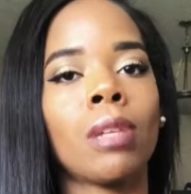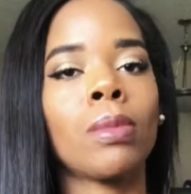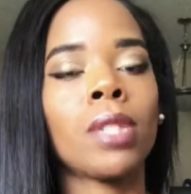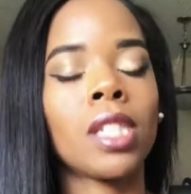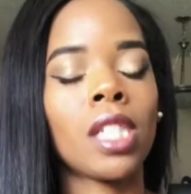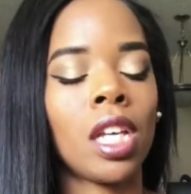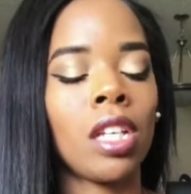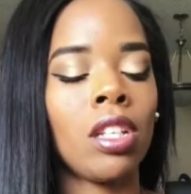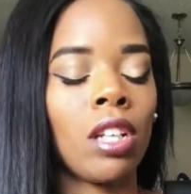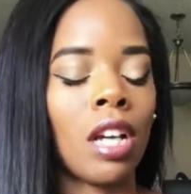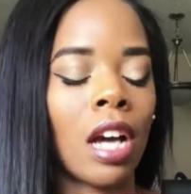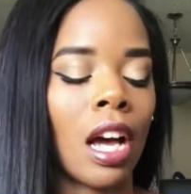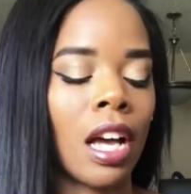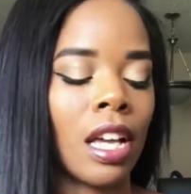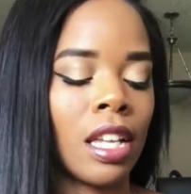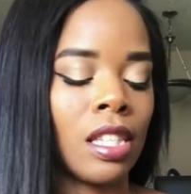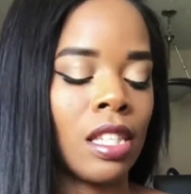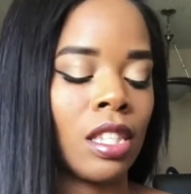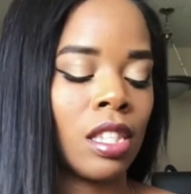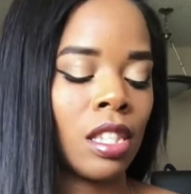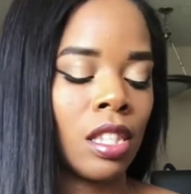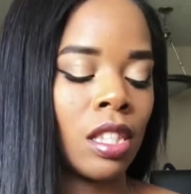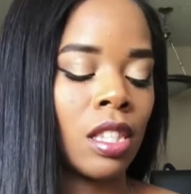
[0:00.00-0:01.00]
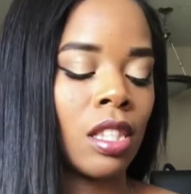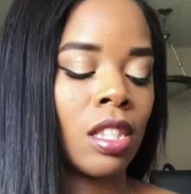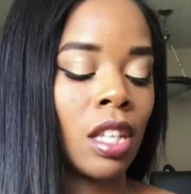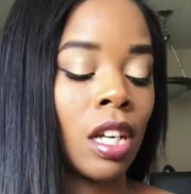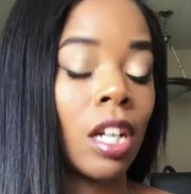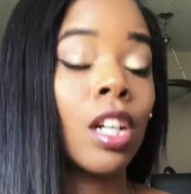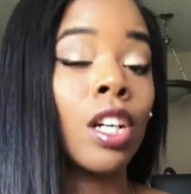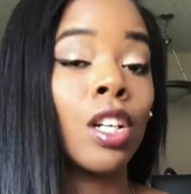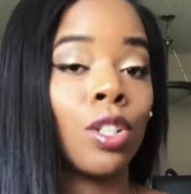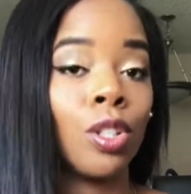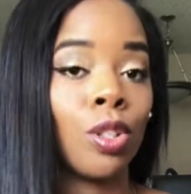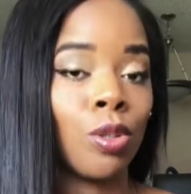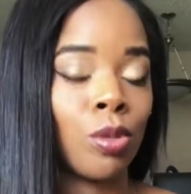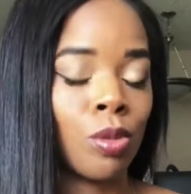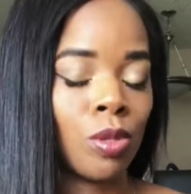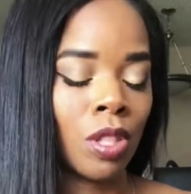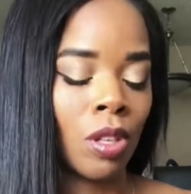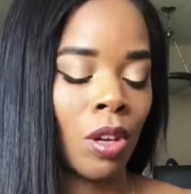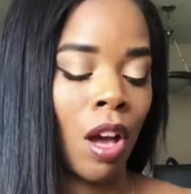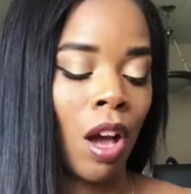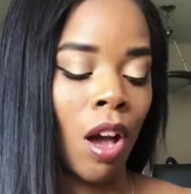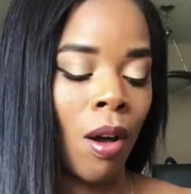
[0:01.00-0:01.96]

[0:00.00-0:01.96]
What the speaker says: and I'm gonna tell you guys the good news.